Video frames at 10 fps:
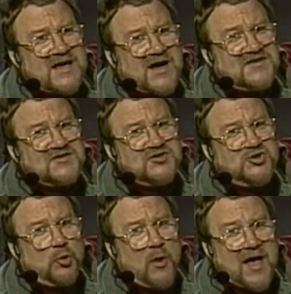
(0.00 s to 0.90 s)
I didn't
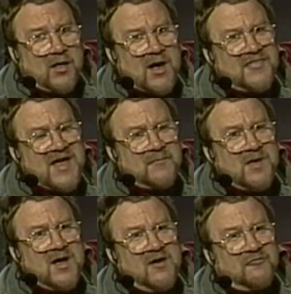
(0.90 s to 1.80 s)
dwell on
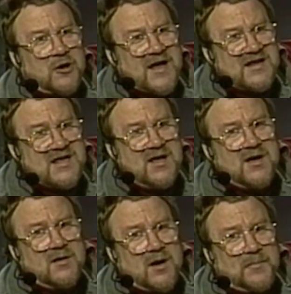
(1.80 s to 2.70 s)
them for any
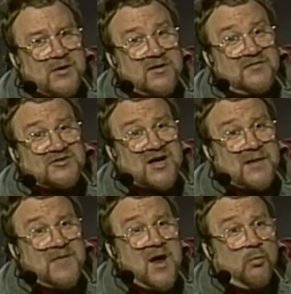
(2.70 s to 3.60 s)
period of
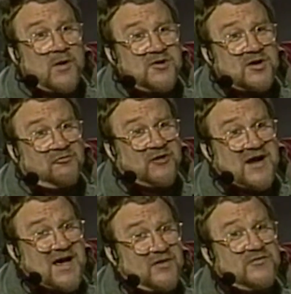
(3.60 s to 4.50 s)
time. What you're going to
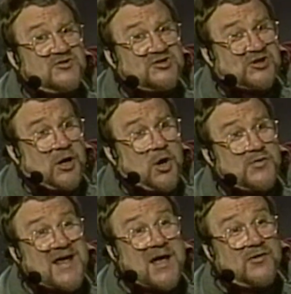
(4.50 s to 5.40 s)
find out if you slow
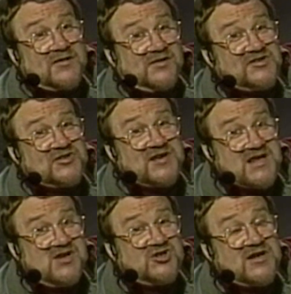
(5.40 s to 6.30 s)
down and listen to
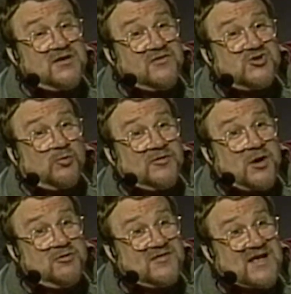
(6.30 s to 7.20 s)
each individual
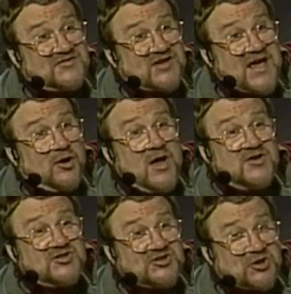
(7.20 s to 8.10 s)
note in that scale,
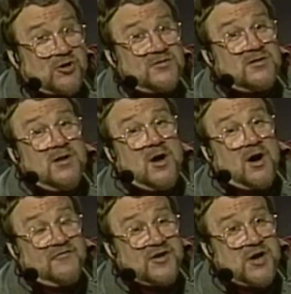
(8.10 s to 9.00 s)
certain
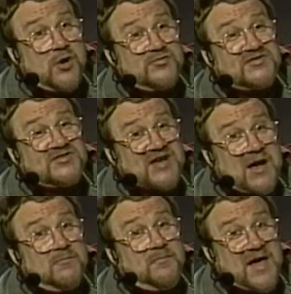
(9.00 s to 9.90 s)
of the notes
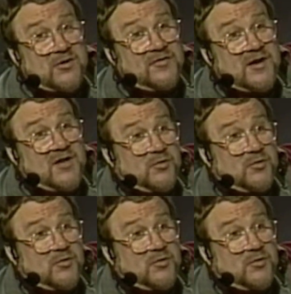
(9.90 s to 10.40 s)
sound better than other